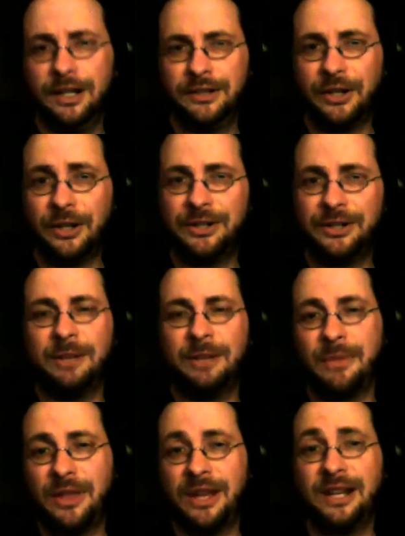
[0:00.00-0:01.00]
turn some
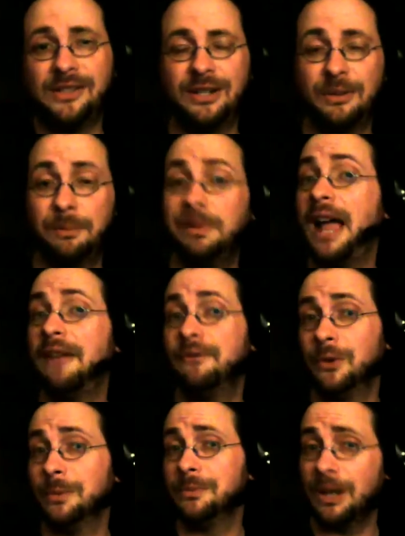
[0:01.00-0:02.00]
things into
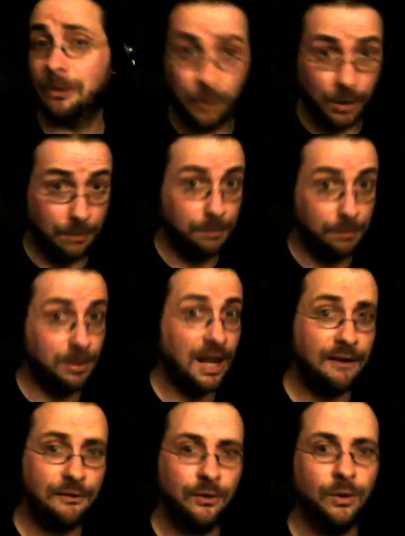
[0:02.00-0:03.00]
platforms that weren't
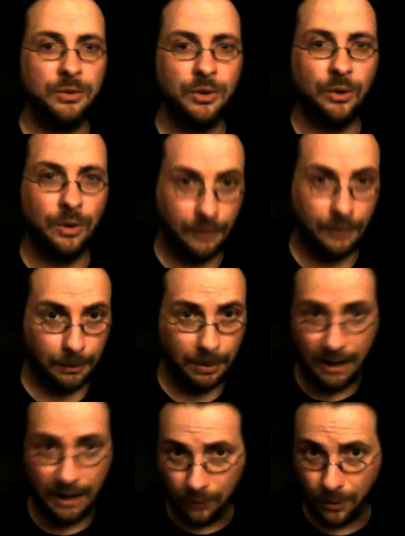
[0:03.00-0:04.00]
platforms, or if a
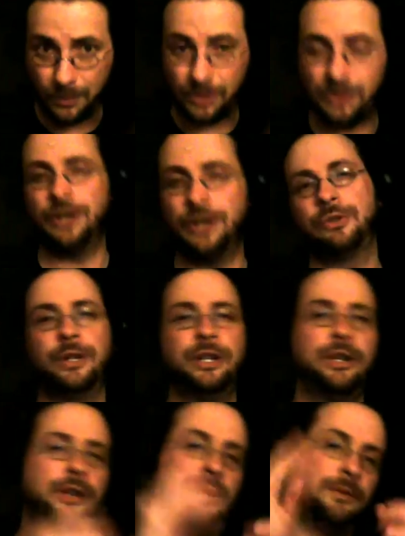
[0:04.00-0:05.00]
platform was
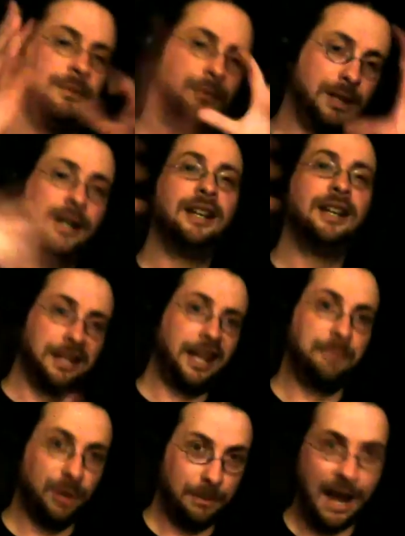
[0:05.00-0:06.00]
destroyed, you can
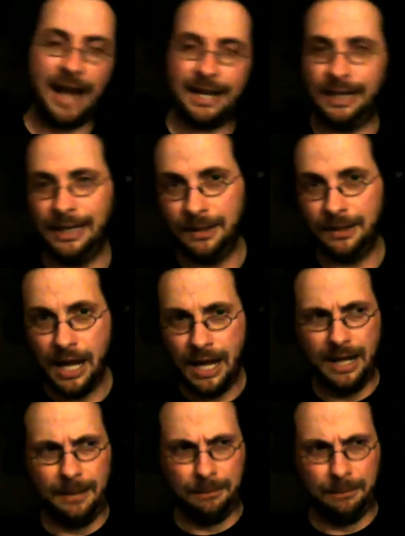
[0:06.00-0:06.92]
kind of put it back in.